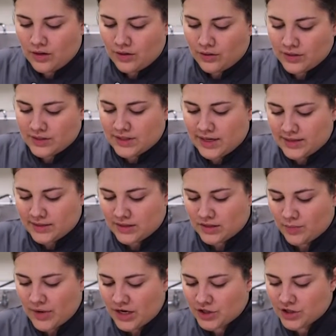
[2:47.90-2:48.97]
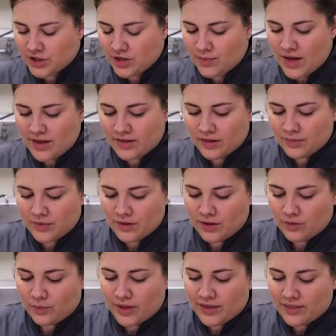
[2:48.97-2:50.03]
or slices, and make sure you make them
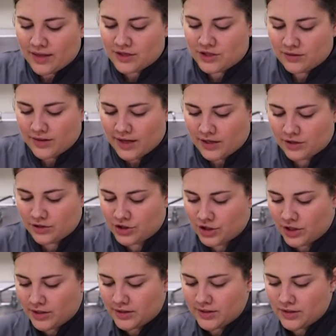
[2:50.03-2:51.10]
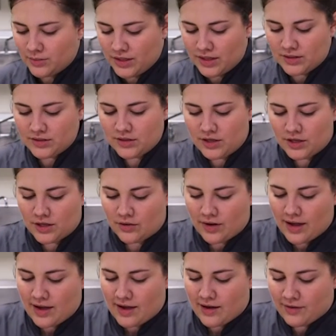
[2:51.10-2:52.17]
the width that you'd like your chunks to be so you
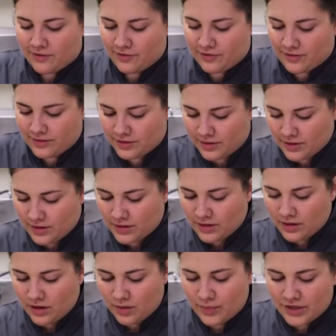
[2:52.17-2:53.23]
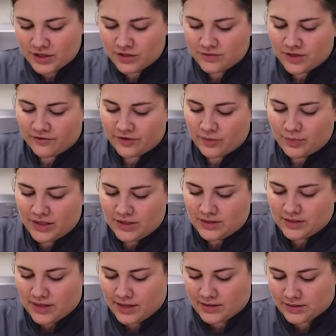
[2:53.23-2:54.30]
don't have a bunch of different piece
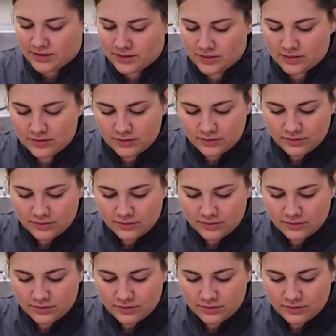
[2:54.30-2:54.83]
sizes.